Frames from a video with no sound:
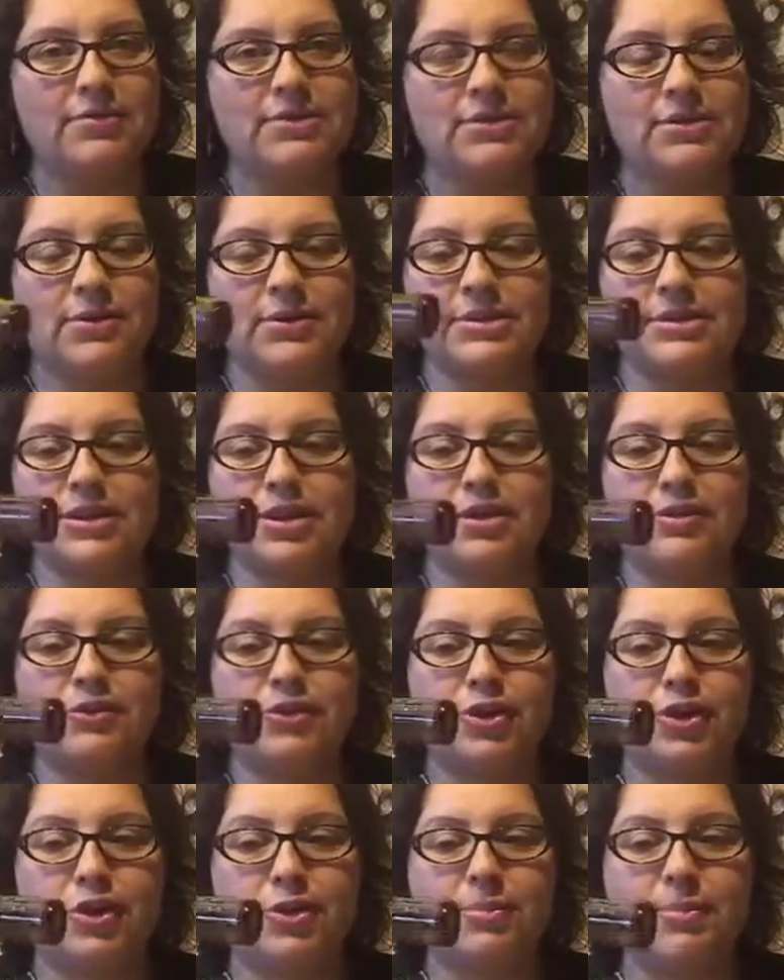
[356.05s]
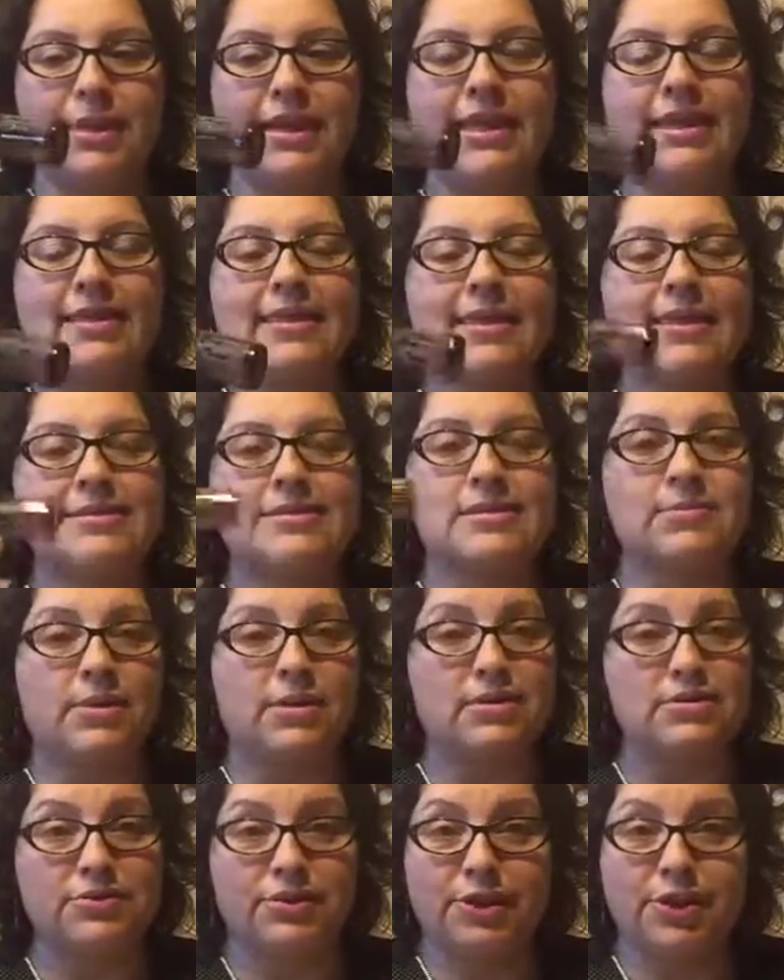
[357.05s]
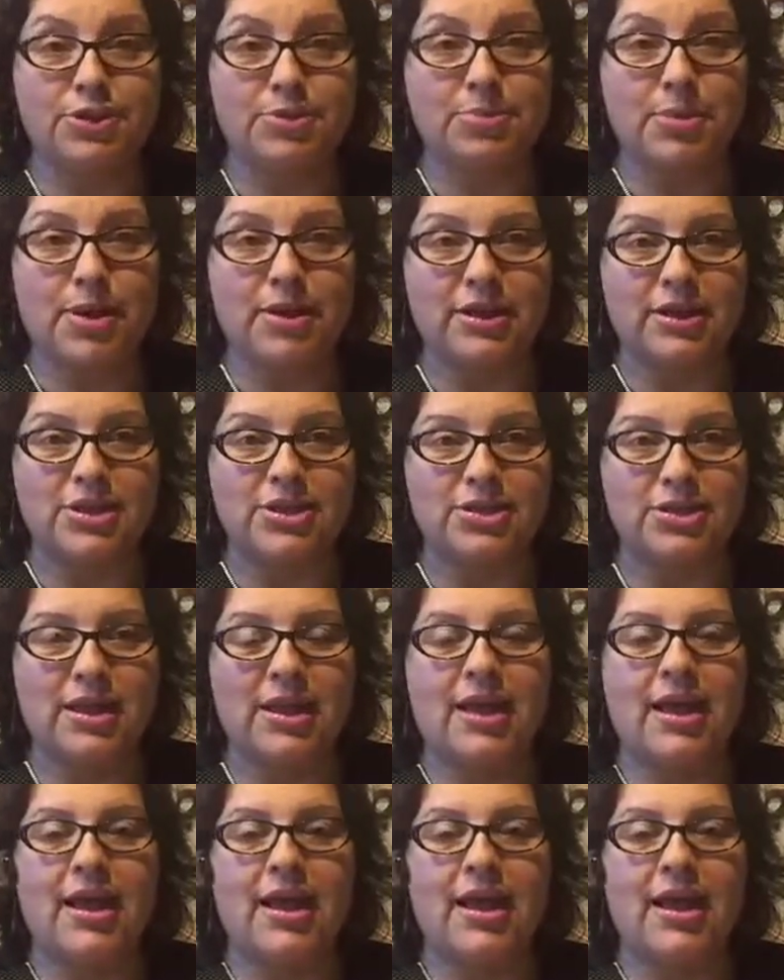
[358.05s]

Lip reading: So it's good for many things, as well as furniture polish,